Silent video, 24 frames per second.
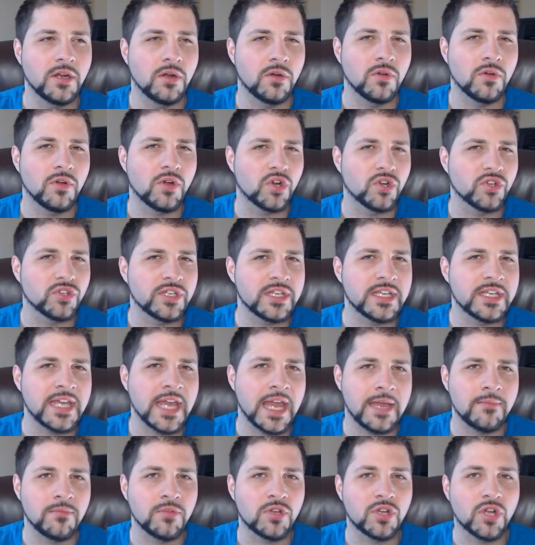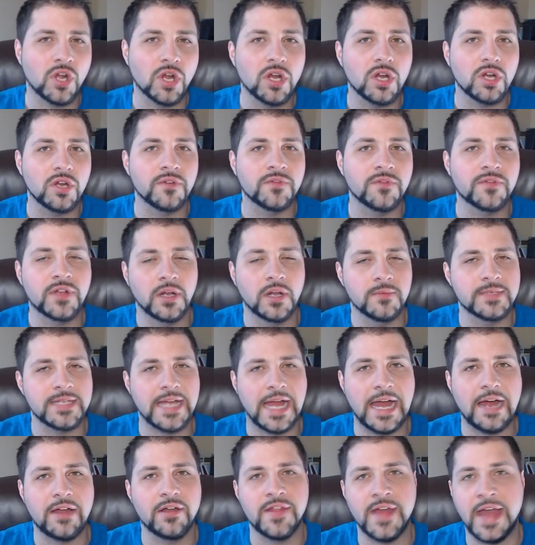early game curve comes
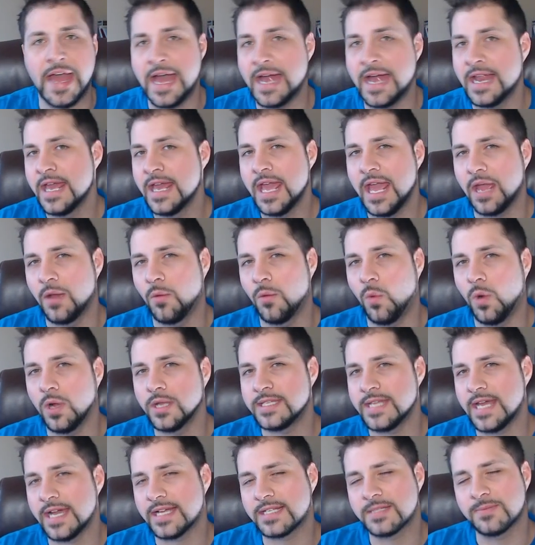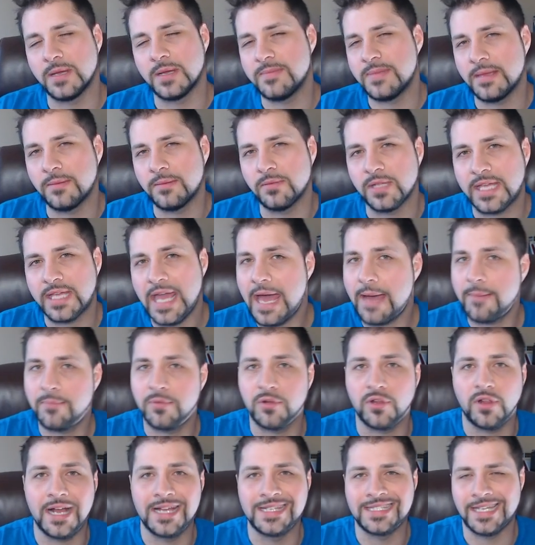out of that and what decks might be able to
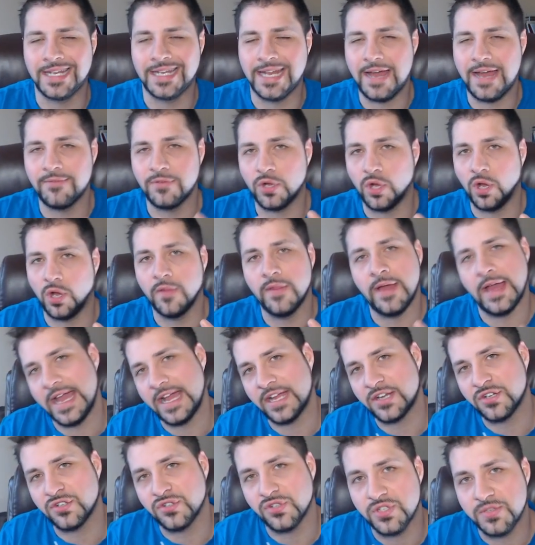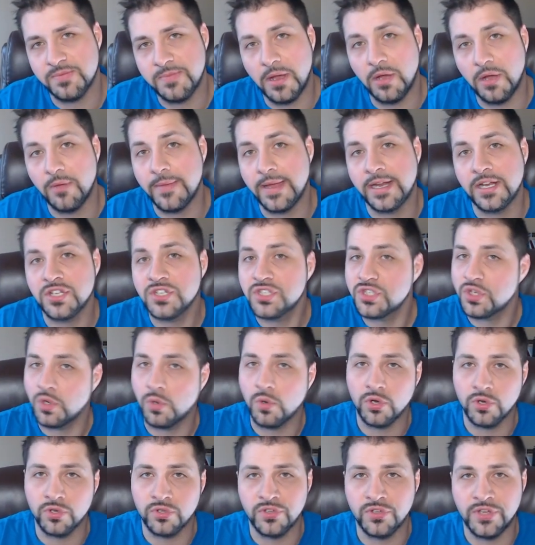capitalize on having all that extra spell mana
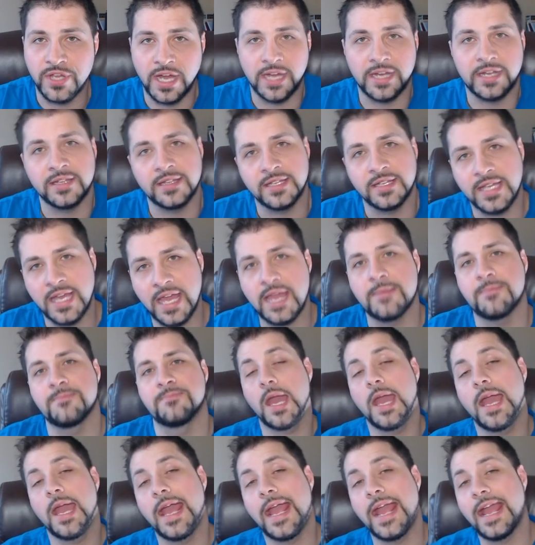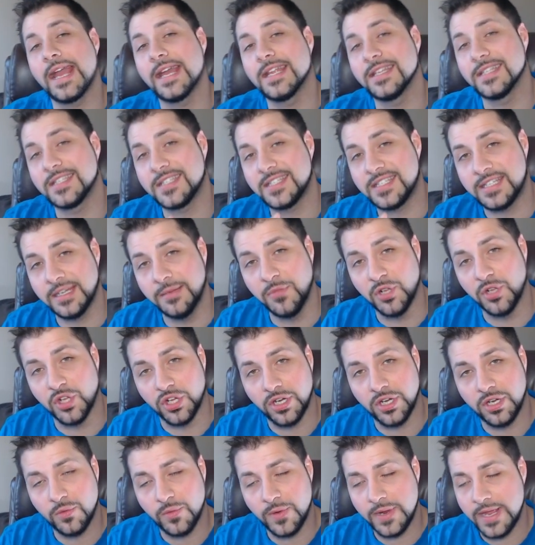so early on in the game. And
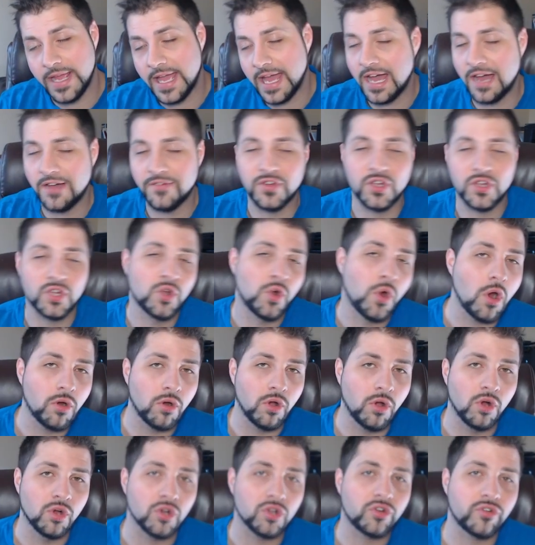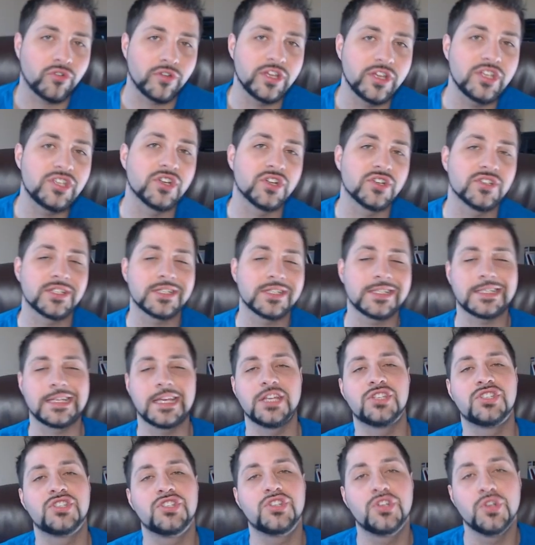similar, we have Coral Creatures. This is
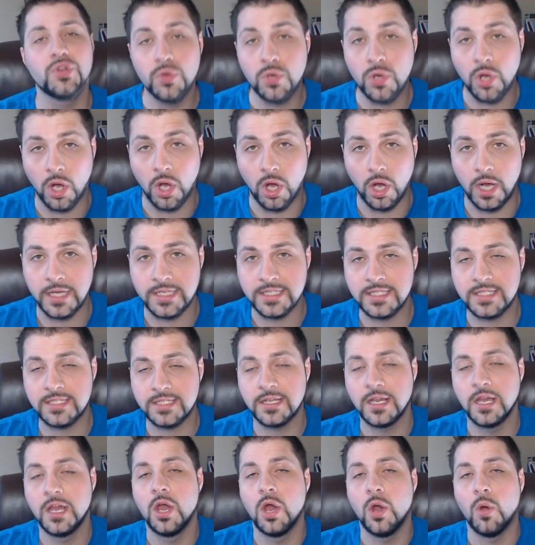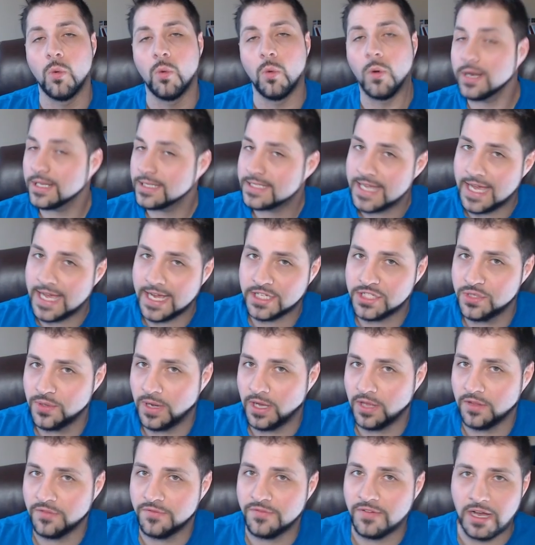a 2-cost, 1 attack, 2
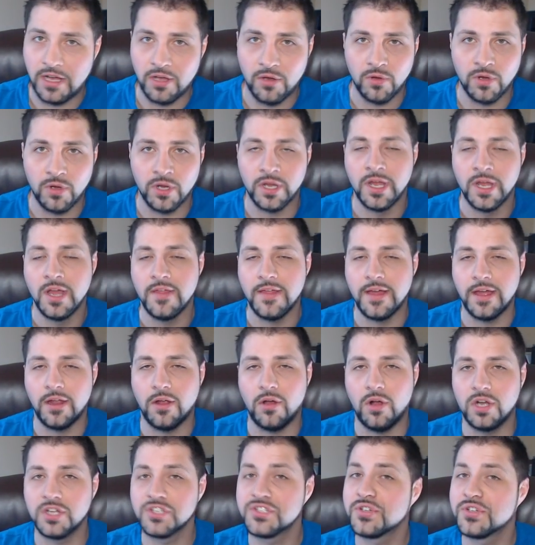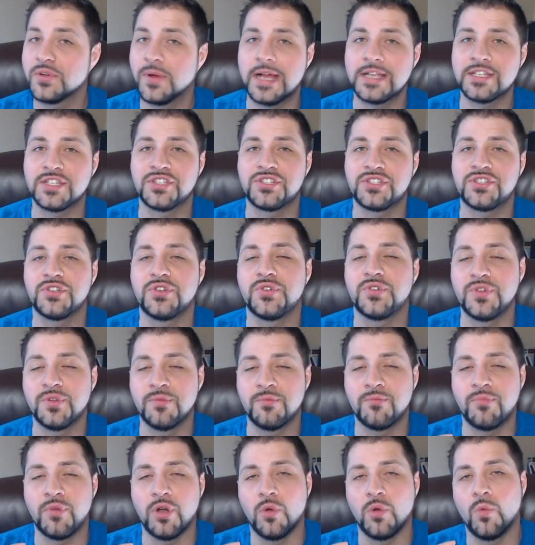health follower that also has
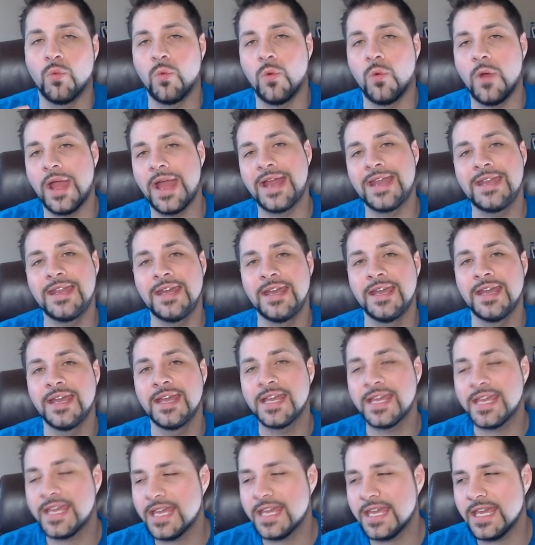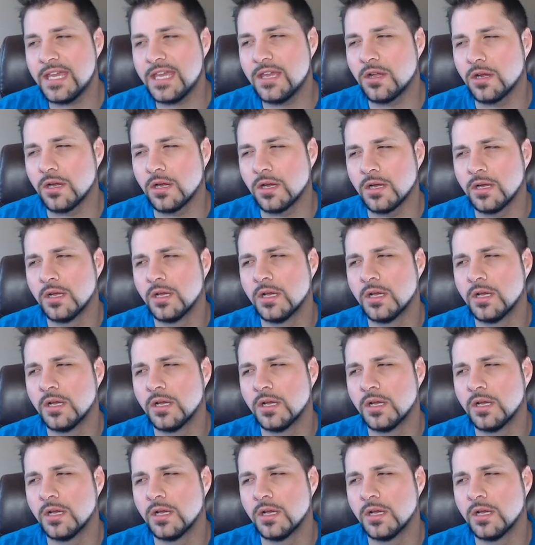Attune, but when he or